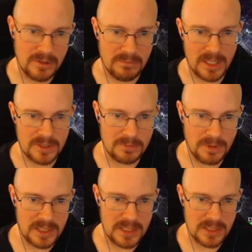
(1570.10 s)
Back to your
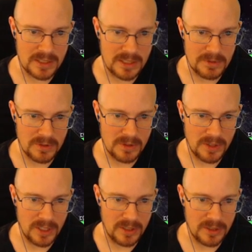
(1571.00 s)
places, except you go
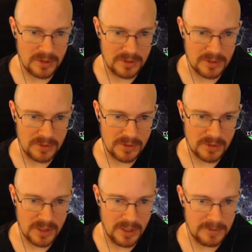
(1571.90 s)
there, you
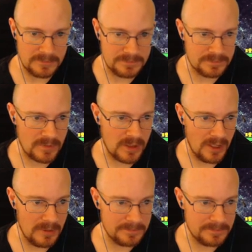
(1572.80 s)
go there. Okay.